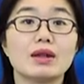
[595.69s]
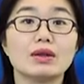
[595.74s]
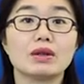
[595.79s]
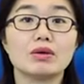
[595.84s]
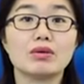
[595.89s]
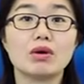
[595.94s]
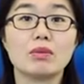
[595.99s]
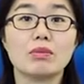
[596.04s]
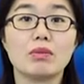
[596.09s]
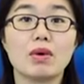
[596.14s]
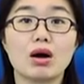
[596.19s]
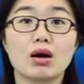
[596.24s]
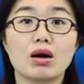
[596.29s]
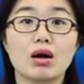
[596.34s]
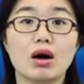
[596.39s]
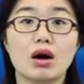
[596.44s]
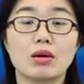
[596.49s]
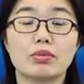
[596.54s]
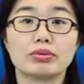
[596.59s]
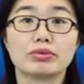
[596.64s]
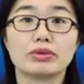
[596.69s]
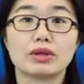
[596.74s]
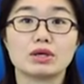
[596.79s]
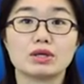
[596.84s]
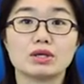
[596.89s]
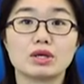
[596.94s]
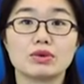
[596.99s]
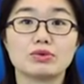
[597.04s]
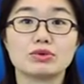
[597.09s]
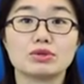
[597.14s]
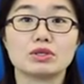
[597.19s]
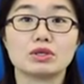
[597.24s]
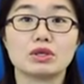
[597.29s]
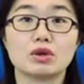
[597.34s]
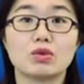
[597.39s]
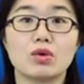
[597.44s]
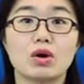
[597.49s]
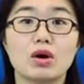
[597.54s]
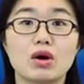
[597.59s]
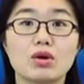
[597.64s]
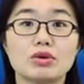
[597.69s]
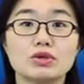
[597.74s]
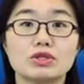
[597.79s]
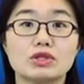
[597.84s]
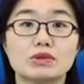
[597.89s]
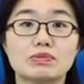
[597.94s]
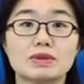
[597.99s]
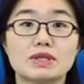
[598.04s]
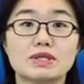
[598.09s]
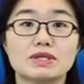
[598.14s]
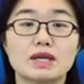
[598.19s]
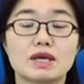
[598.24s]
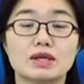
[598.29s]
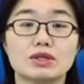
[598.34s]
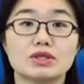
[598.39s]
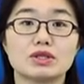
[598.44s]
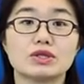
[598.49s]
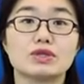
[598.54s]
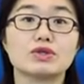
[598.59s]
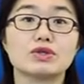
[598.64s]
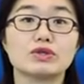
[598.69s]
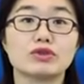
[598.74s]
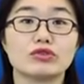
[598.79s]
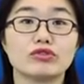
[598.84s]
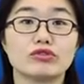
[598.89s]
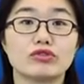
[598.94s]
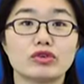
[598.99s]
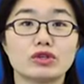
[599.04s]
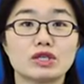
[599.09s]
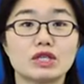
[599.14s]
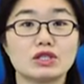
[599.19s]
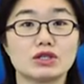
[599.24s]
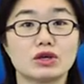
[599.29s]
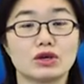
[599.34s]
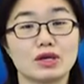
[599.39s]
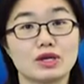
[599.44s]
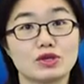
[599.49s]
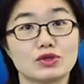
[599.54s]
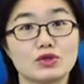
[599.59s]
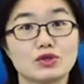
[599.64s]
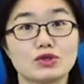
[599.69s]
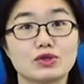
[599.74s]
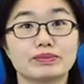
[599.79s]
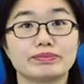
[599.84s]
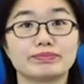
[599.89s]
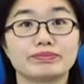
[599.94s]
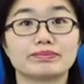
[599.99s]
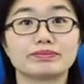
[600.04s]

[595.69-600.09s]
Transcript: they will mark up the toaster 100% to $40.